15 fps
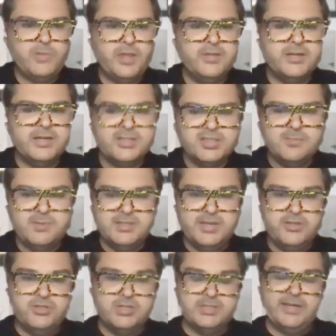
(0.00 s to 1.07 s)
The
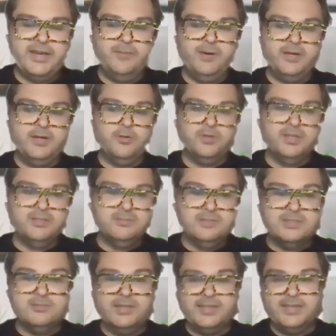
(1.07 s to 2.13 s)
customization tab, I know this
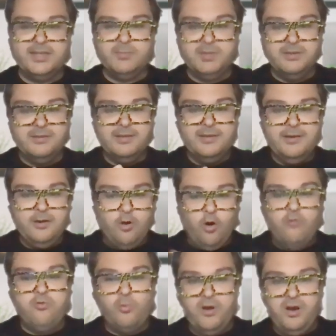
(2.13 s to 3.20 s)
looks like it could be
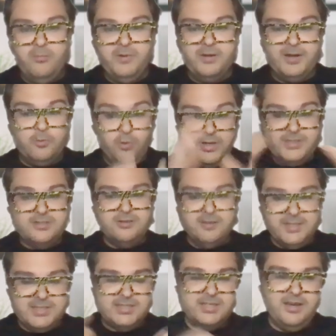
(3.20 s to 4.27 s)
overwhelming. Like, what is all
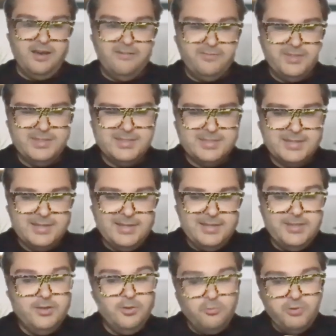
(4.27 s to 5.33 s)
this stuff?
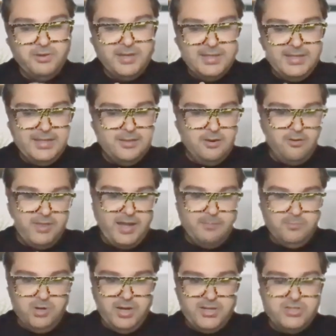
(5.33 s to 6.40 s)
You don't really need all that
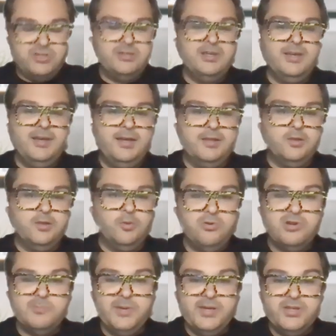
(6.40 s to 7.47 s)
much. The
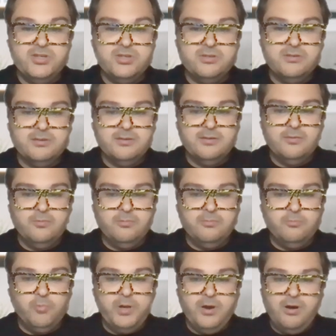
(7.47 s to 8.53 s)
workbench,
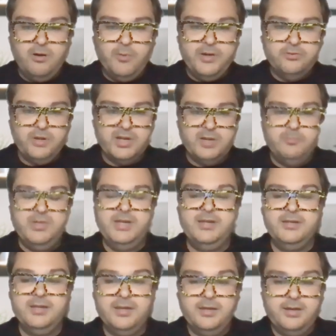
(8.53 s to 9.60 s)
we always
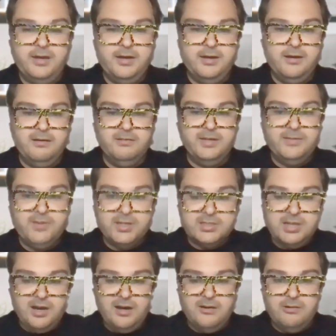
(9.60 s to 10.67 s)
recommend leaving
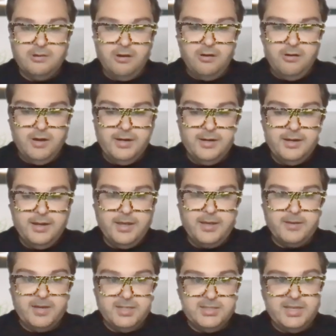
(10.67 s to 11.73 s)
toggled on
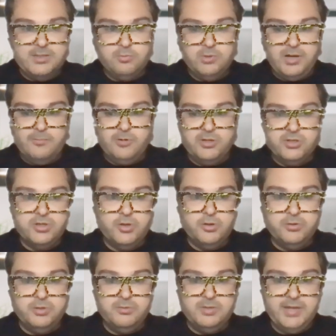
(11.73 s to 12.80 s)
because that's what I'm going to show
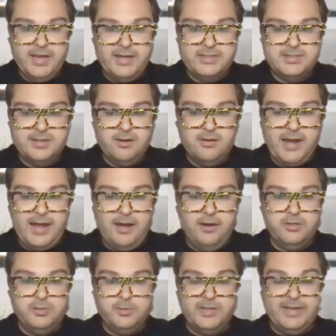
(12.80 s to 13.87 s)
you next on how
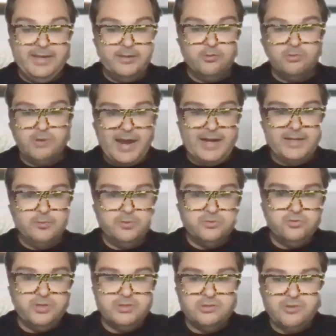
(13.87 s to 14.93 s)
you can interact with
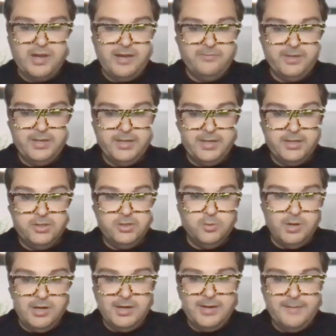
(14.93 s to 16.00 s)
TrustGraph in a
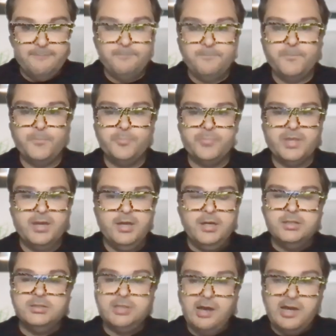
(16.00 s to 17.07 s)
UI.
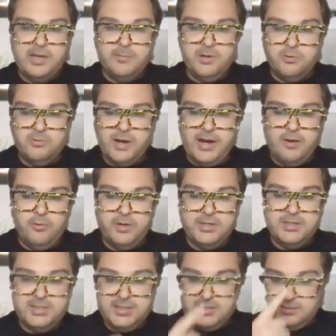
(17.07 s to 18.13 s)
Document RAG, what
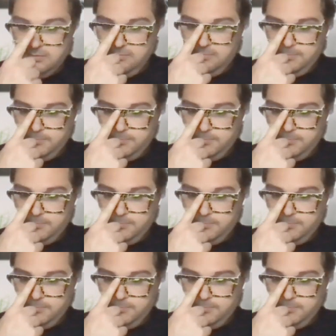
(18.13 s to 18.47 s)
is this?